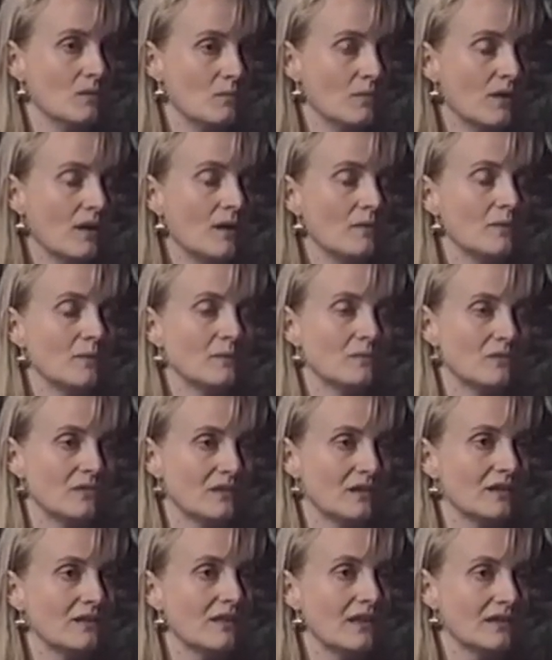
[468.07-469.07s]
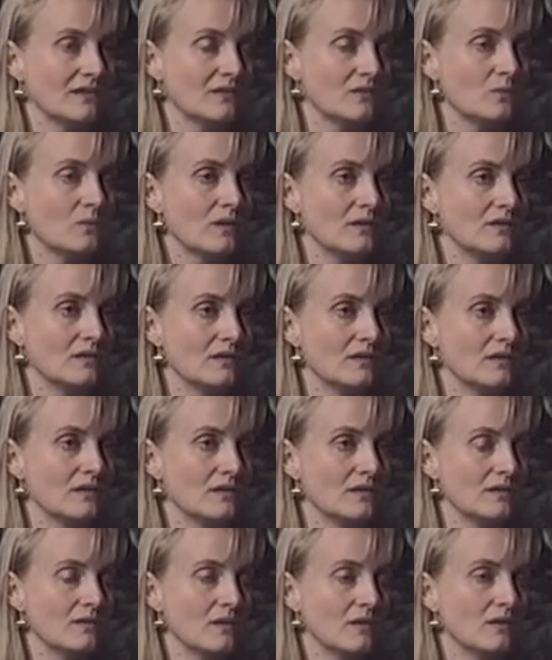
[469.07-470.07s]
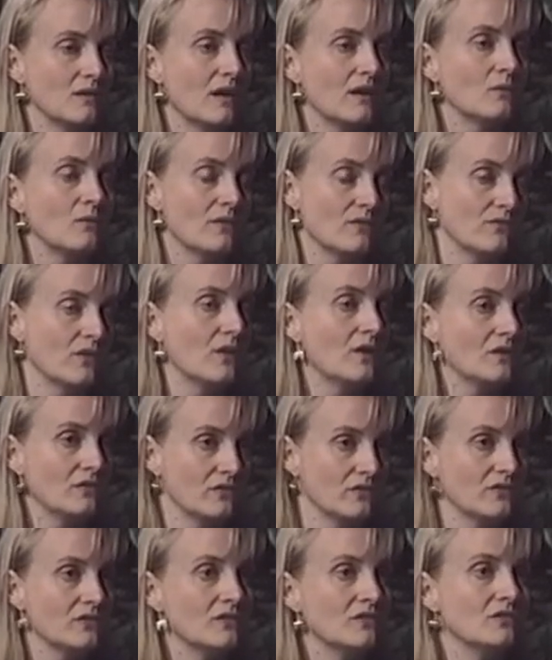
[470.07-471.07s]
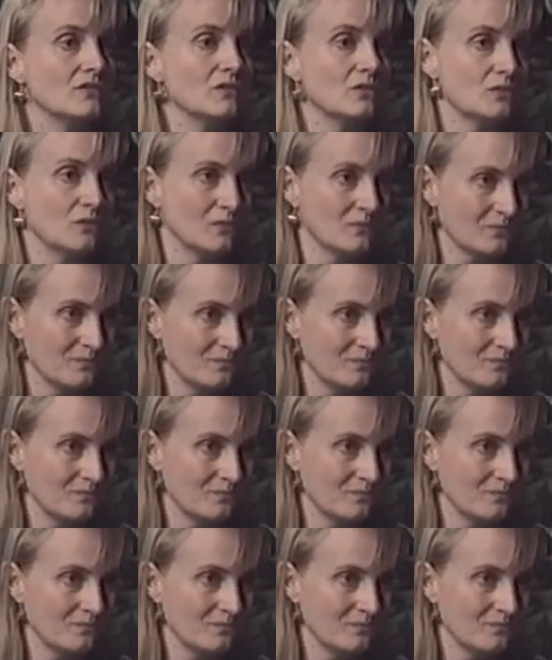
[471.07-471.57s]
problems, and that's what a lot of what the flower essences do.